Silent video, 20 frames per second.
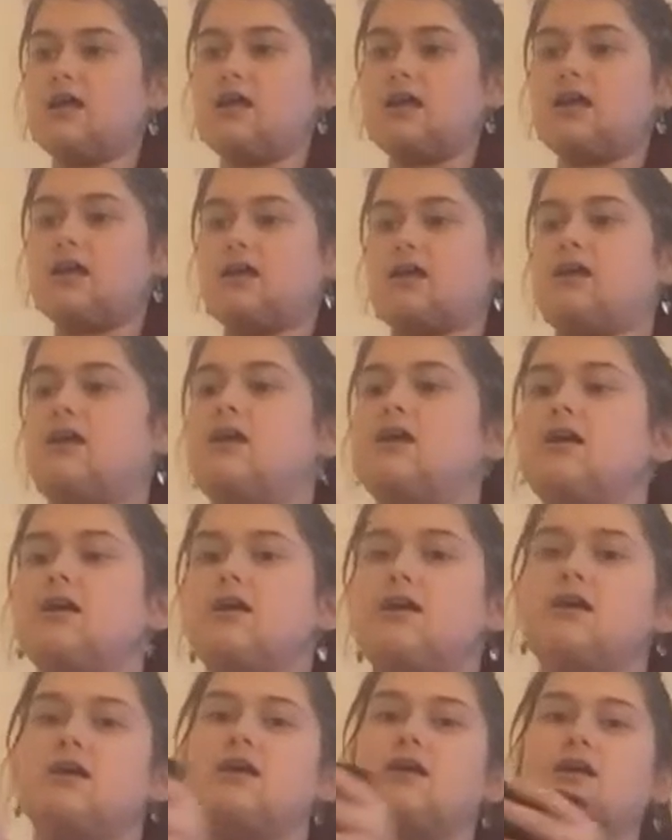
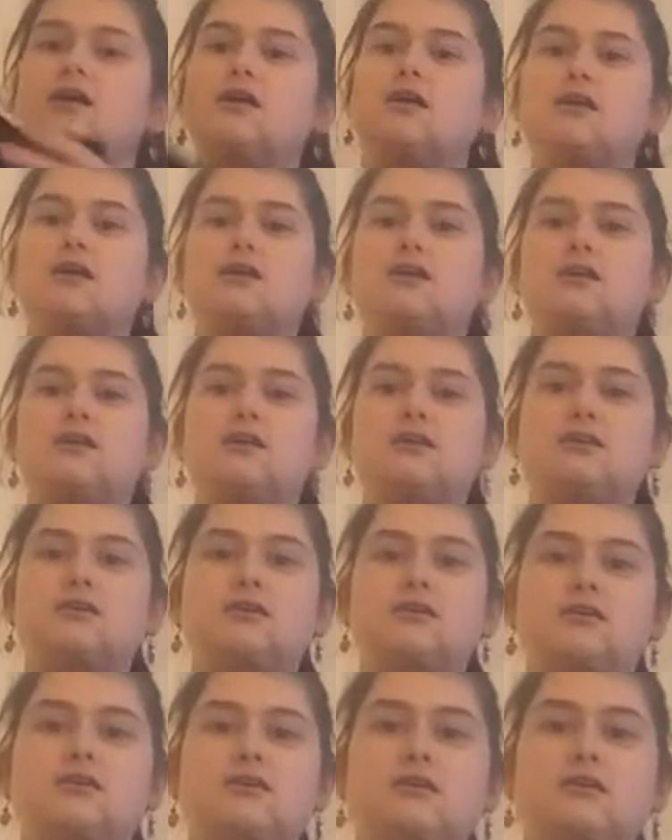Nothing is said.